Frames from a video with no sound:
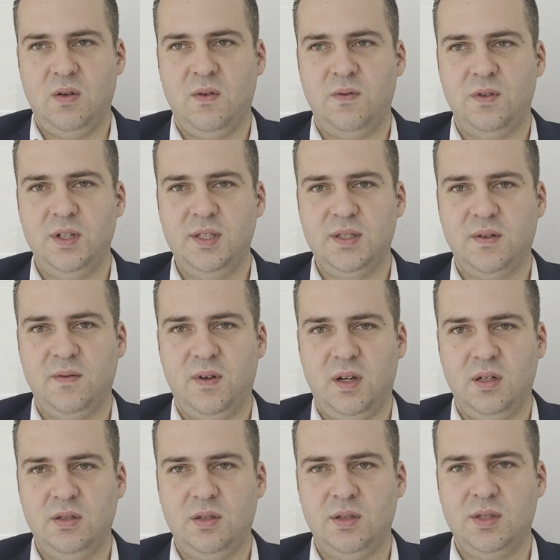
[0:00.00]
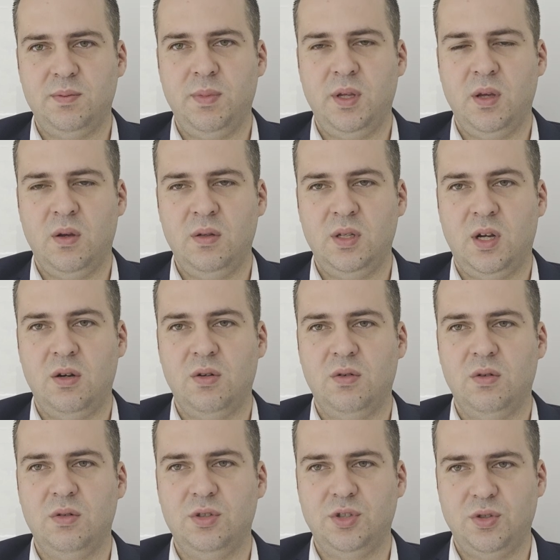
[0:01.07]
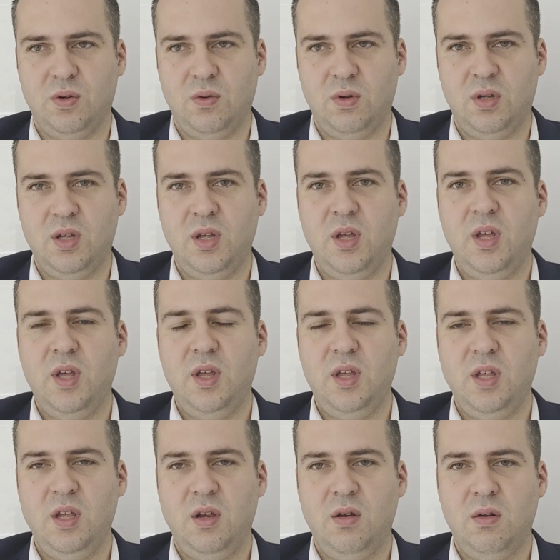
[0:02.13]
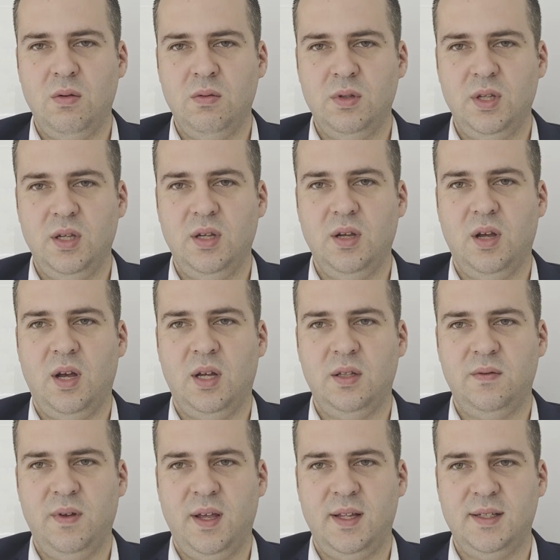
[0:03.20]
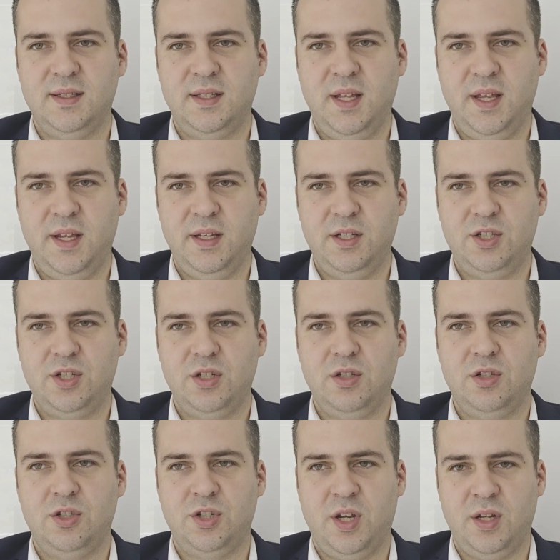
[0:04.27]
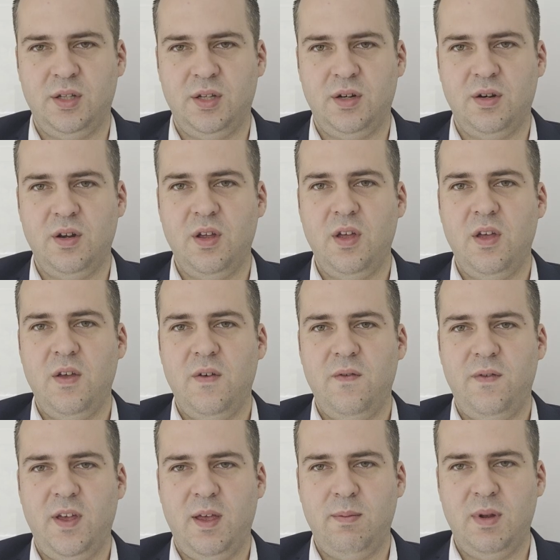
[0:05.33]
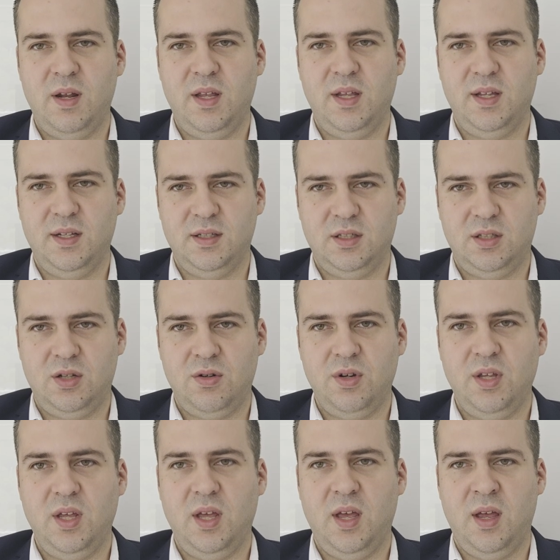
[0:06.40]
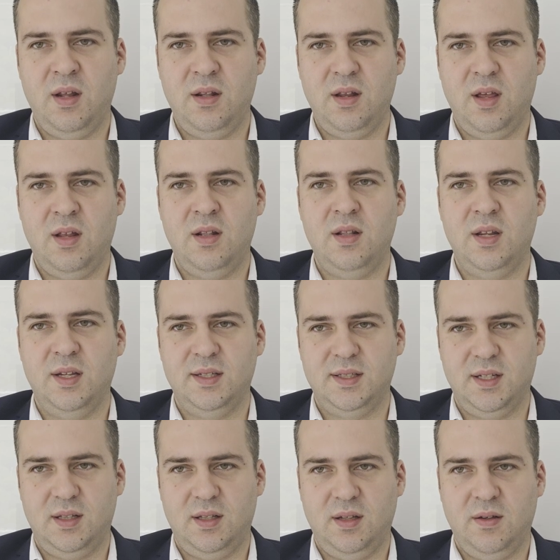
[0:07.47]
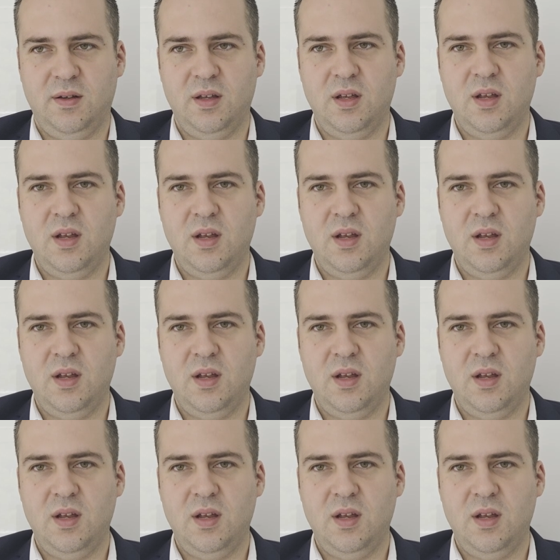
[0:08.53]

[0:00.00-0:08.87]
of risk factors beyond our control, including advanced age, gender, family history, and ethnicity.